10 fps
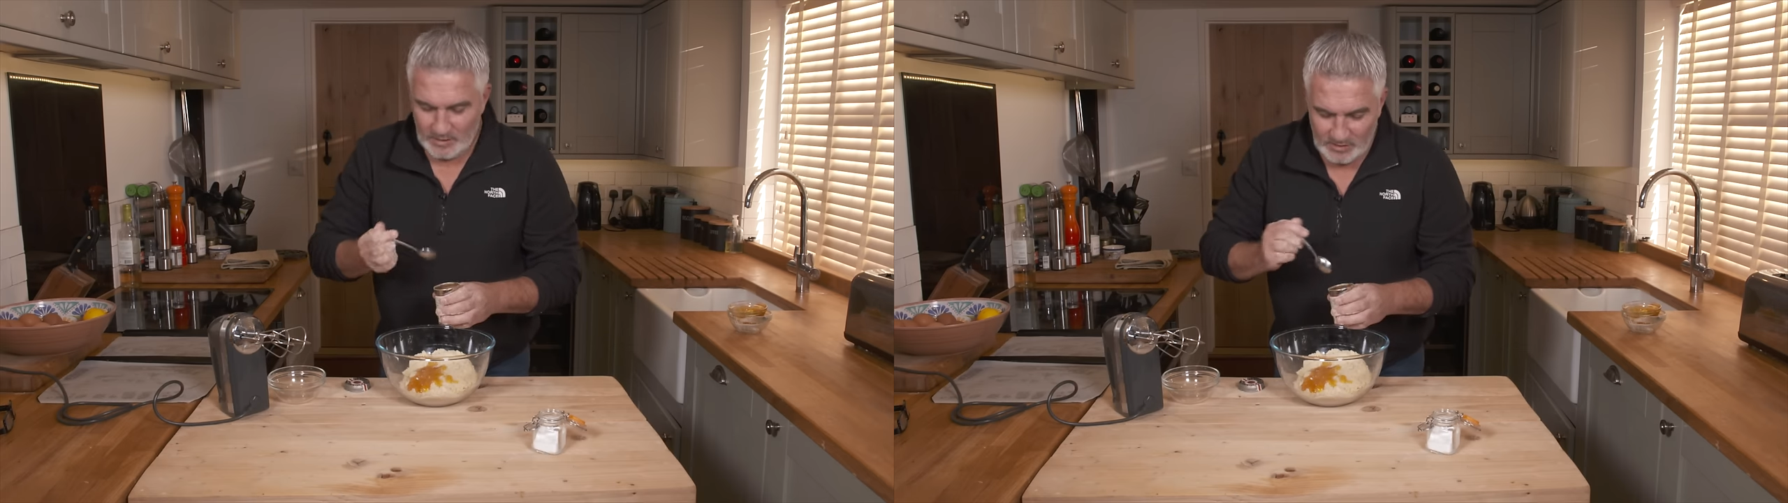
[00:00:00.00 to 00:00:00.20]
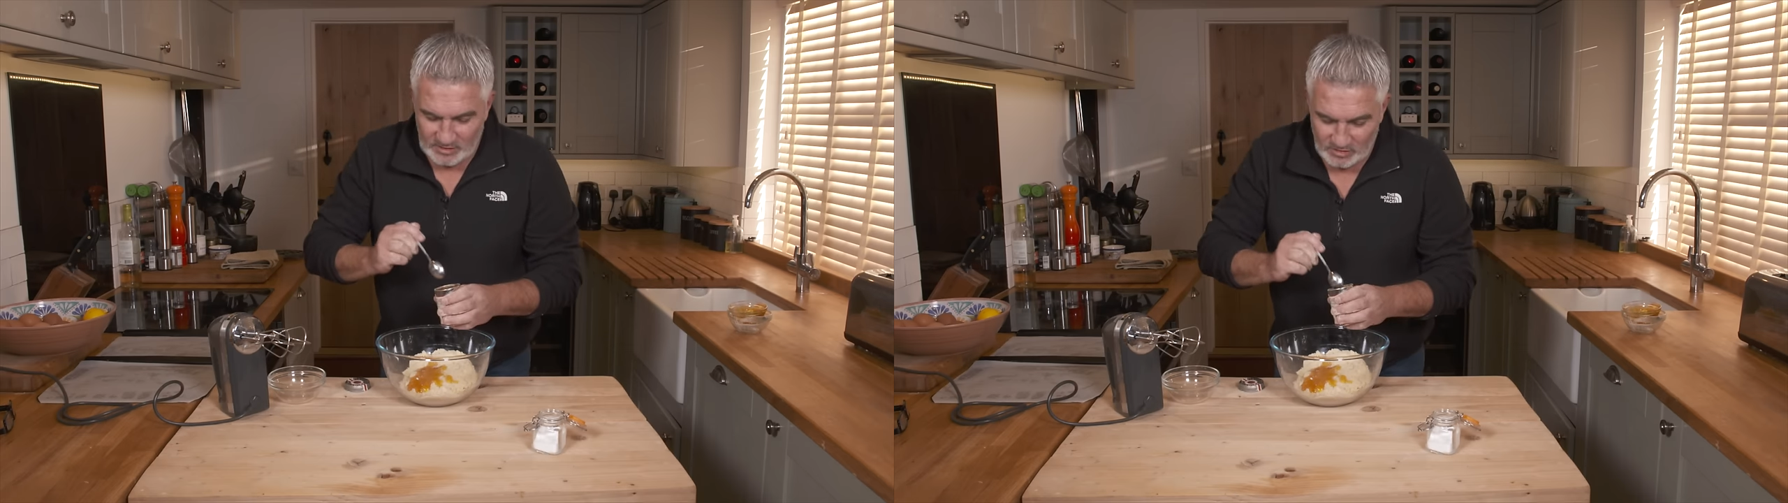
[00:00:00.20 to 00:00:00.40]

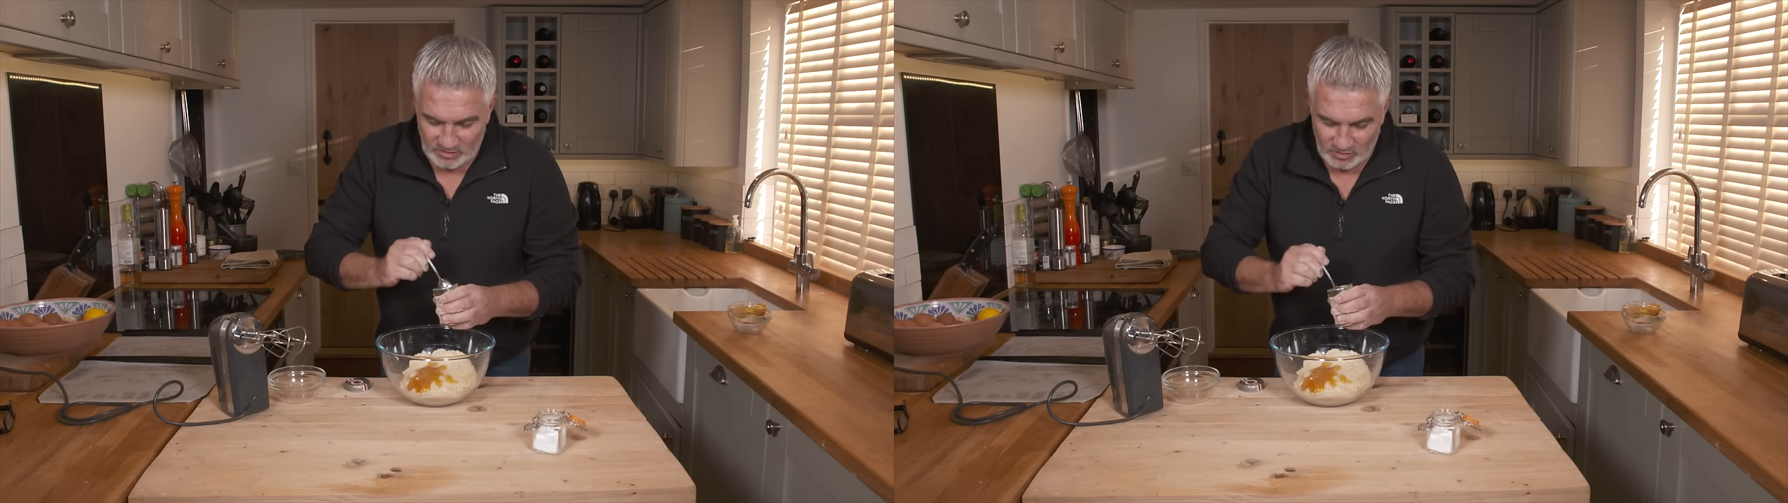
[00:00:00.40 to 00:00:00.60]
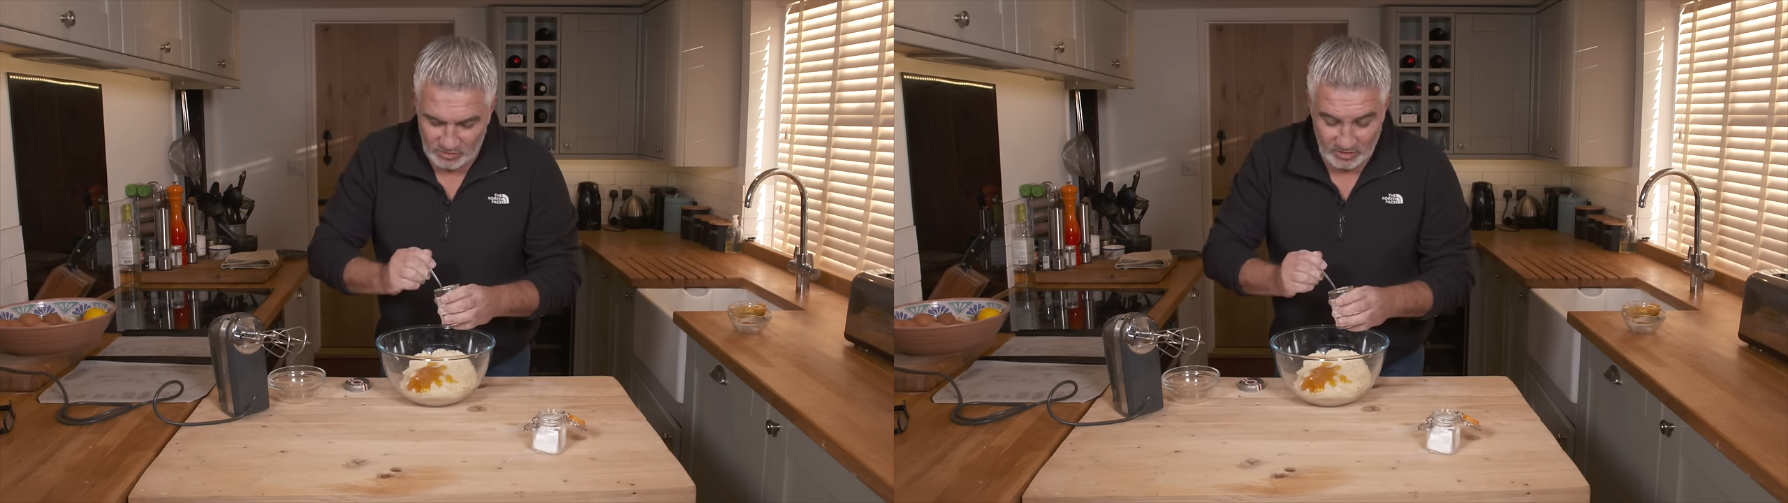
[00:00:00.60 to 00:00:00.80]
This is
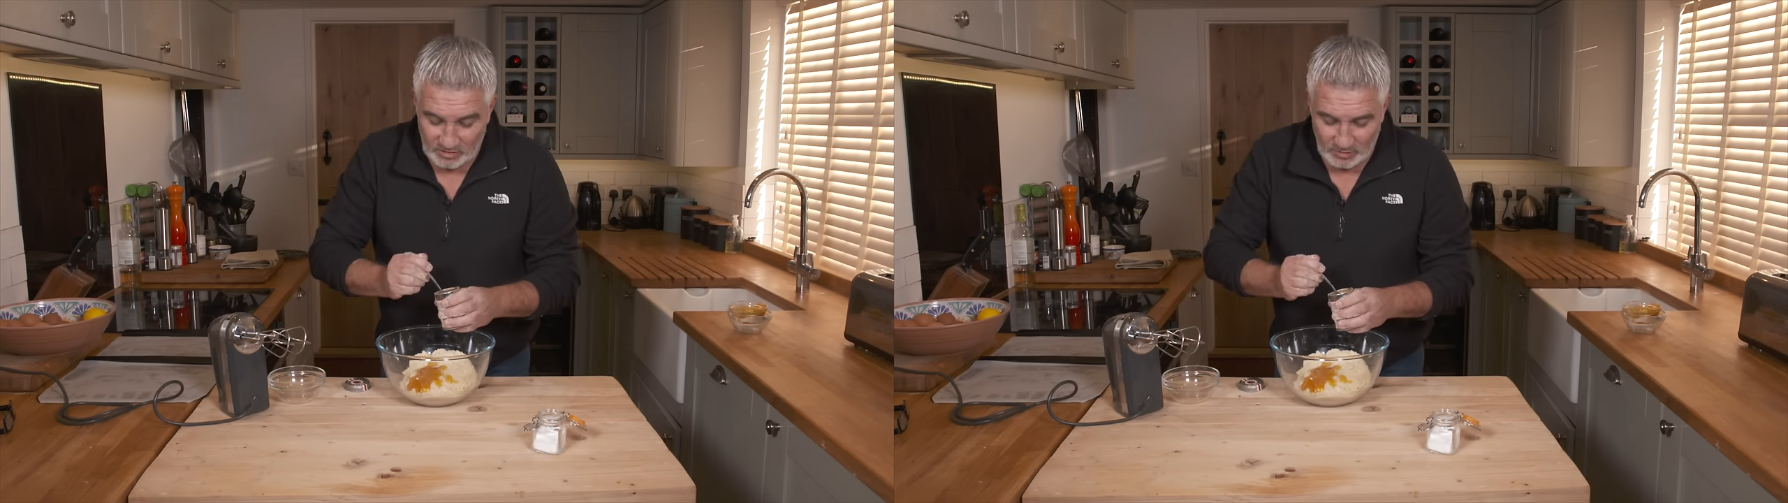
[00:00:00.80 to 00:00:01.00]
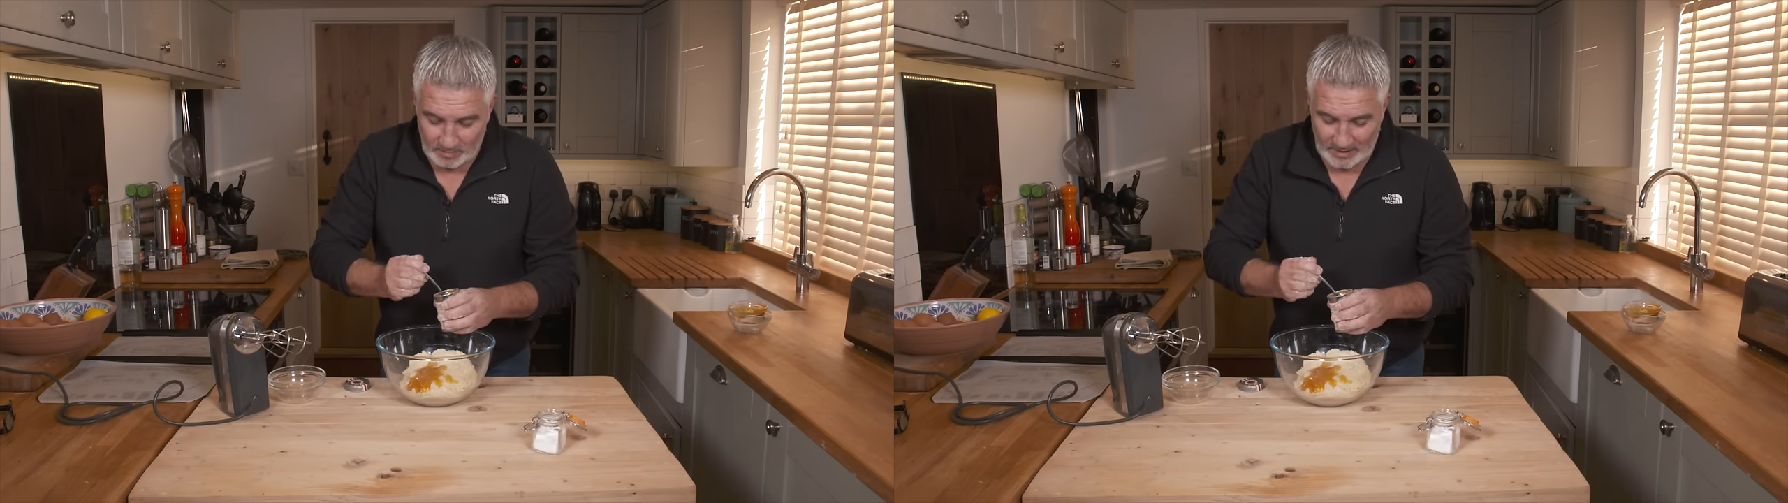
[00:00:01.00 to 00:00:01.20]
just
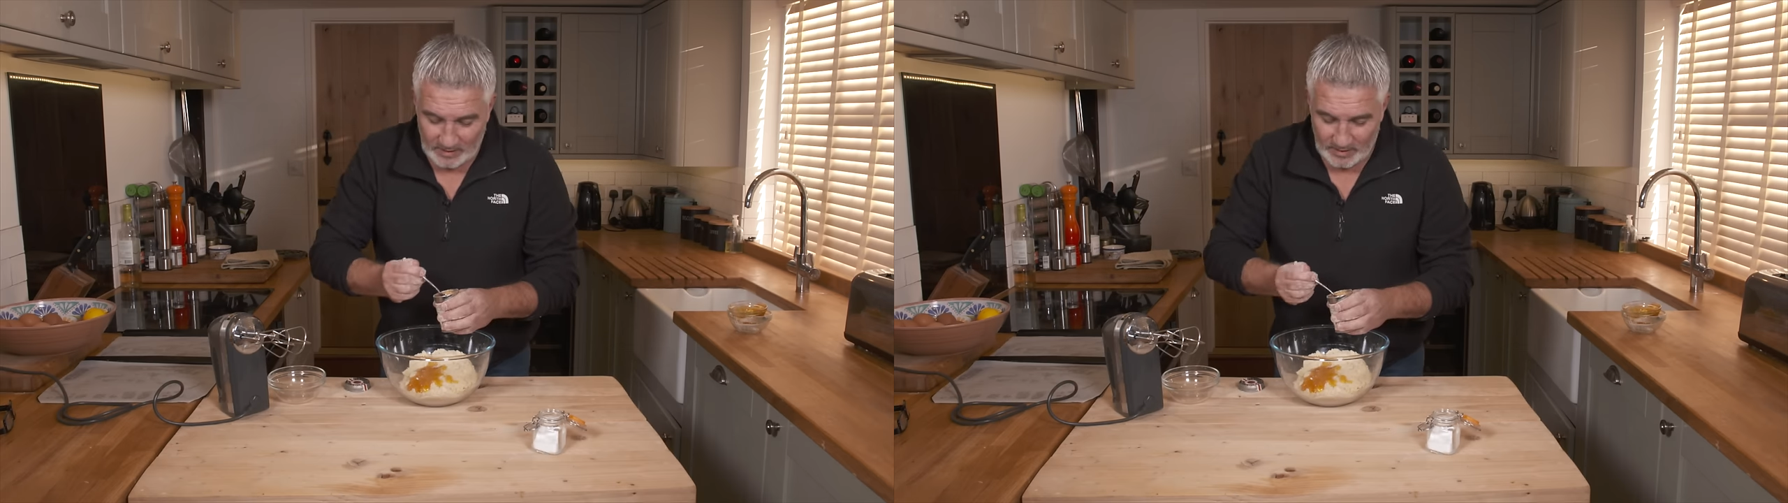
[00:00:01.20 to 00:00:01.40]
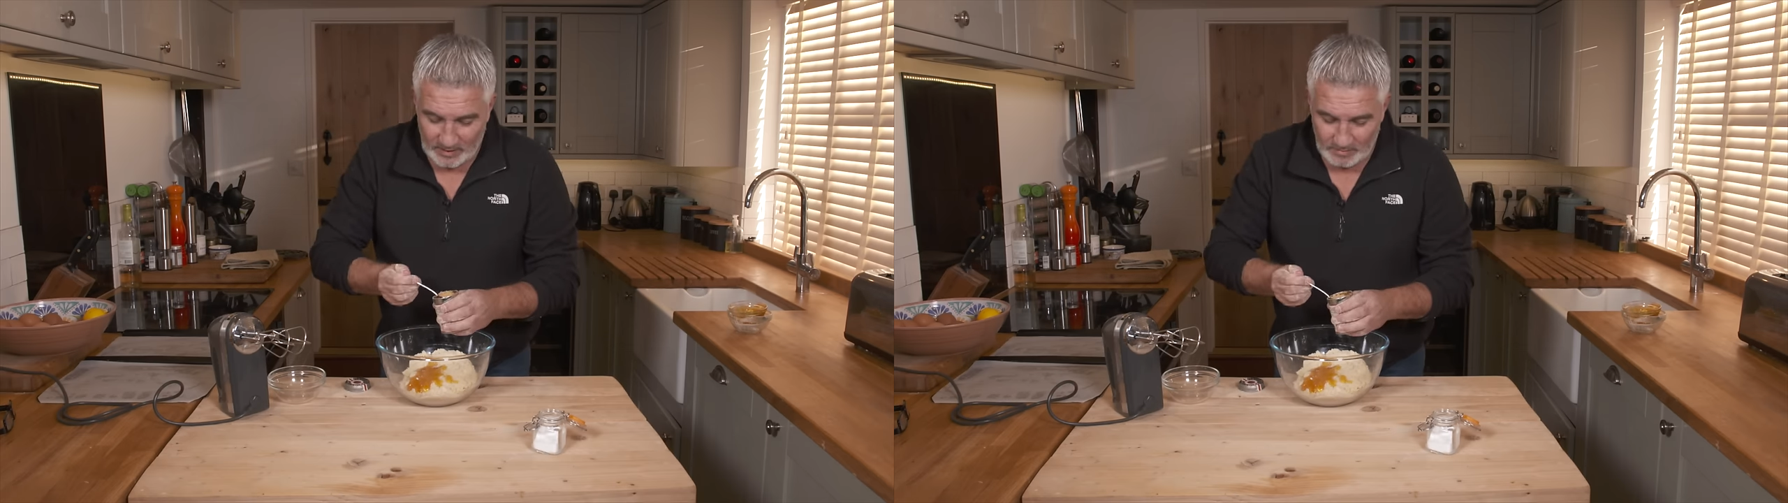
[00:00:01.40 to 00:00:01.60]
ginger
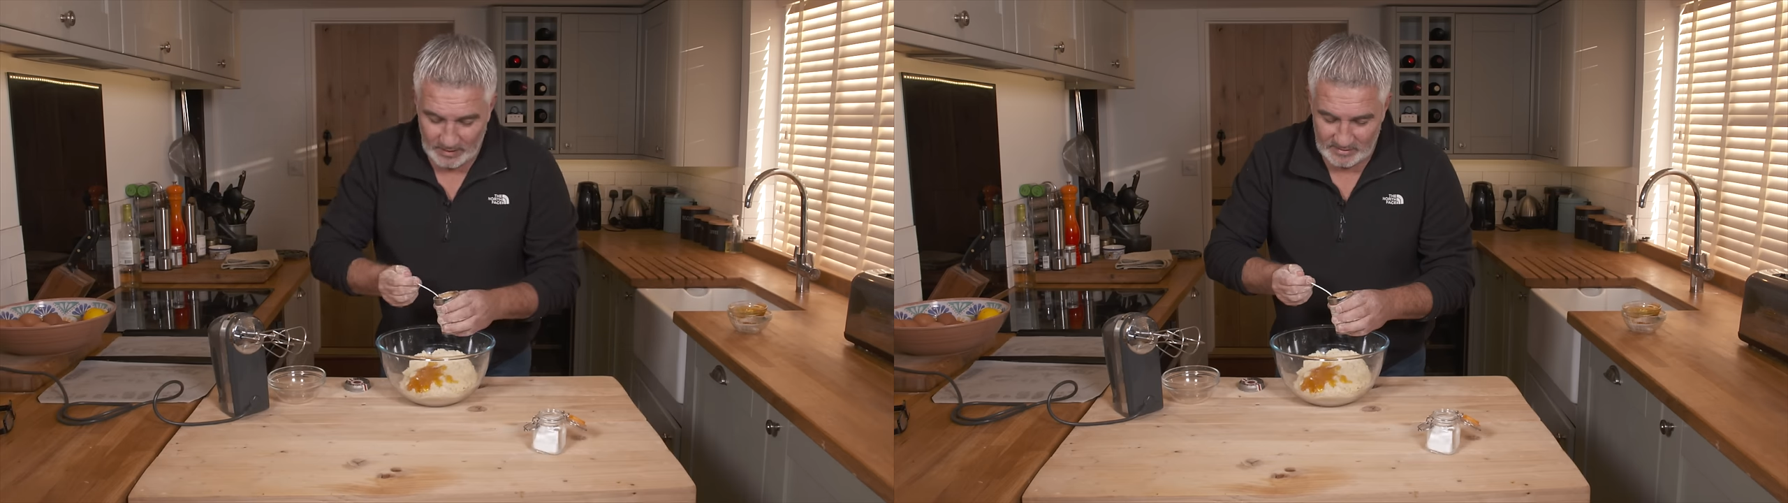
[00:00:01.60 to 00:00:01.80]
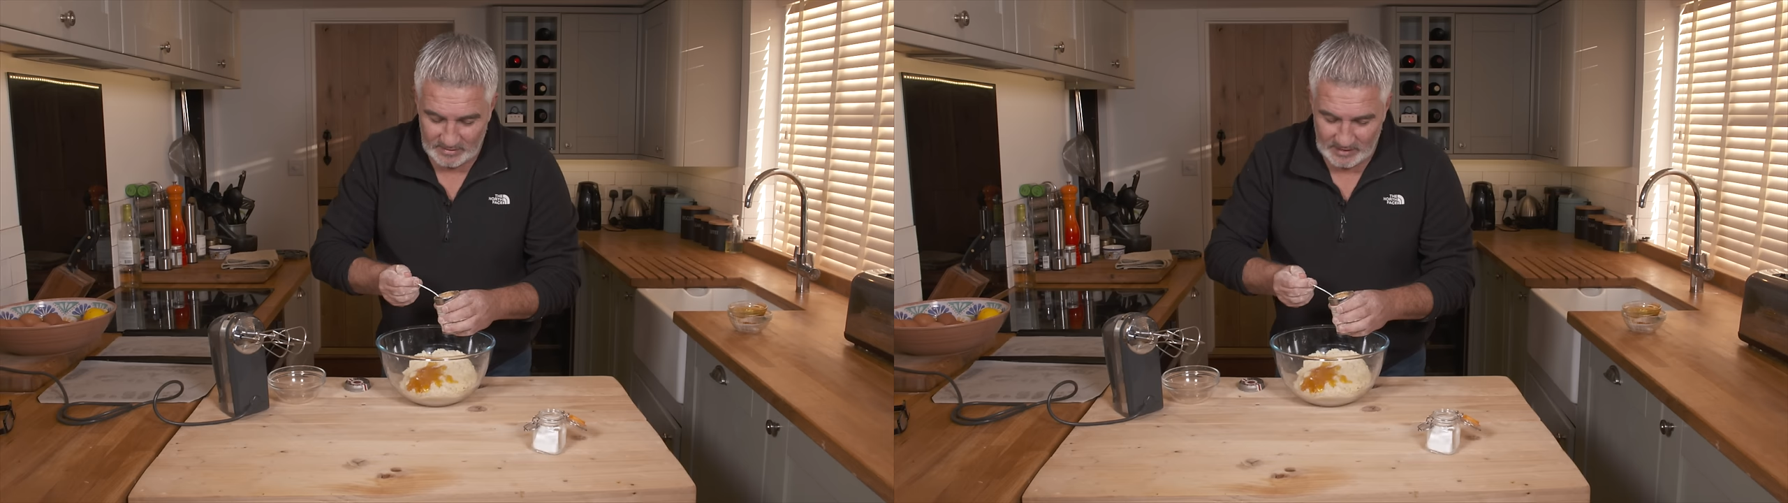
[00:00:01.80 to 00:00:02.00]
powder,
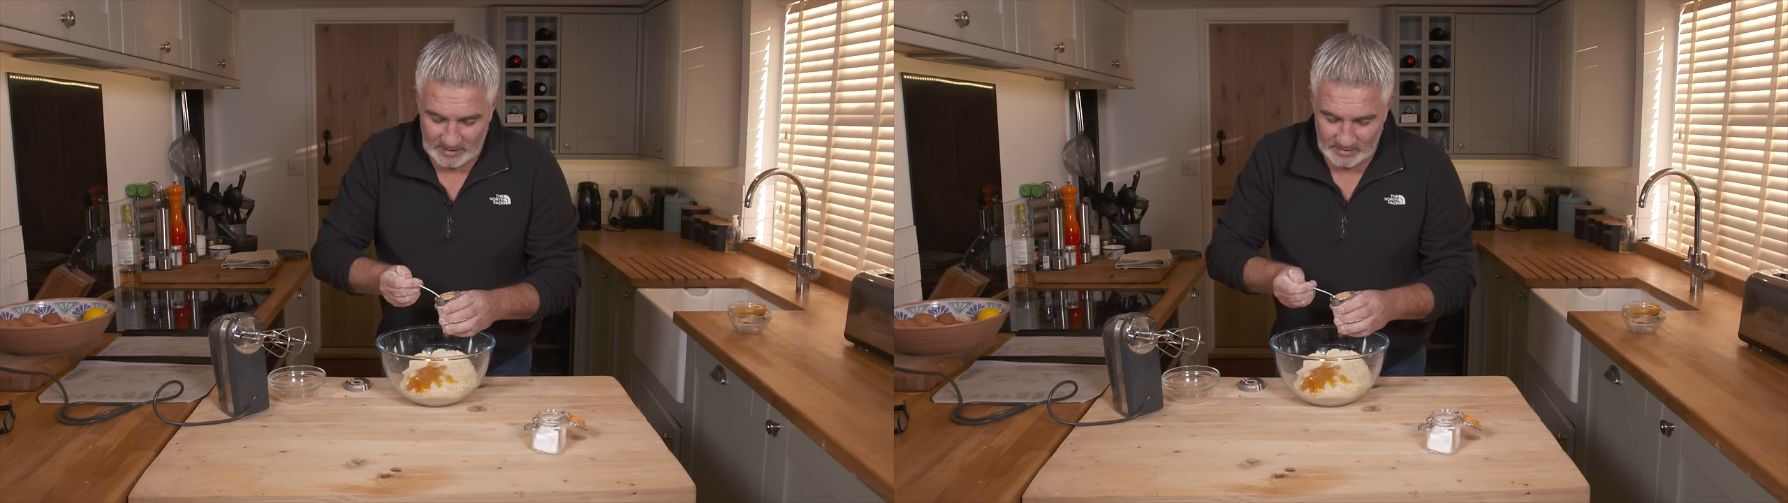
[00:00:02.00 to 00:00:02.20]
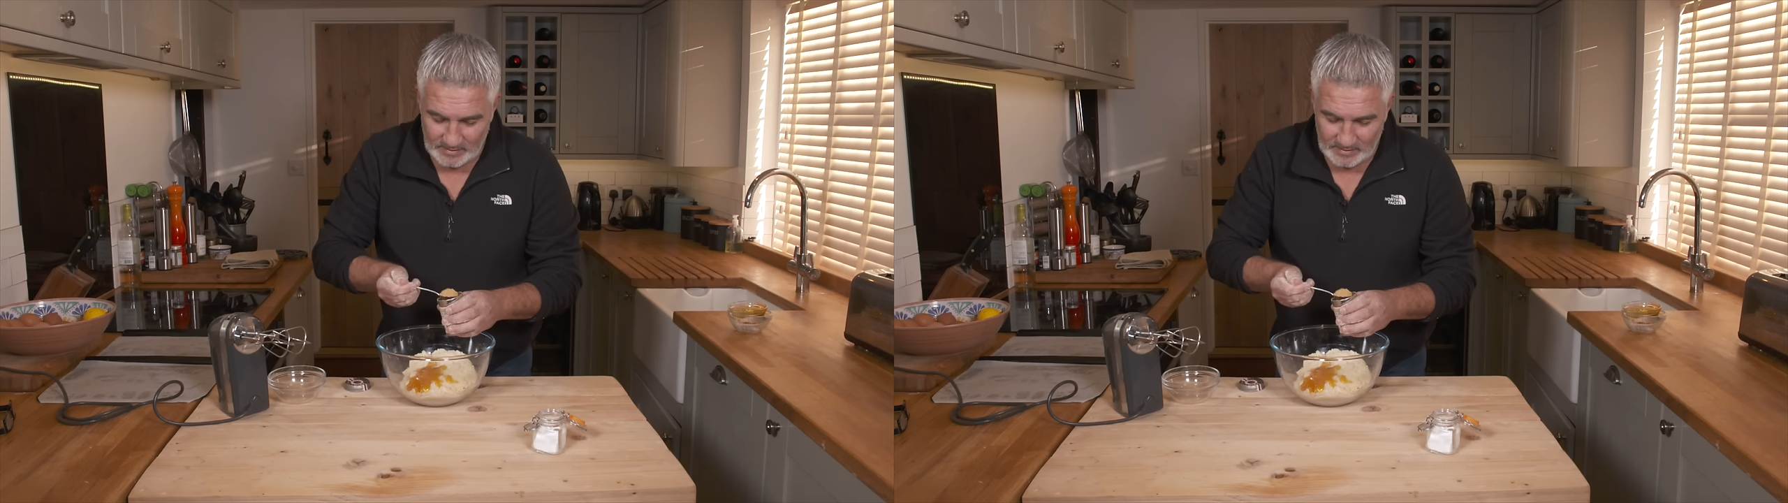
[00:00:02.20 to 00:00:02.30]
basically.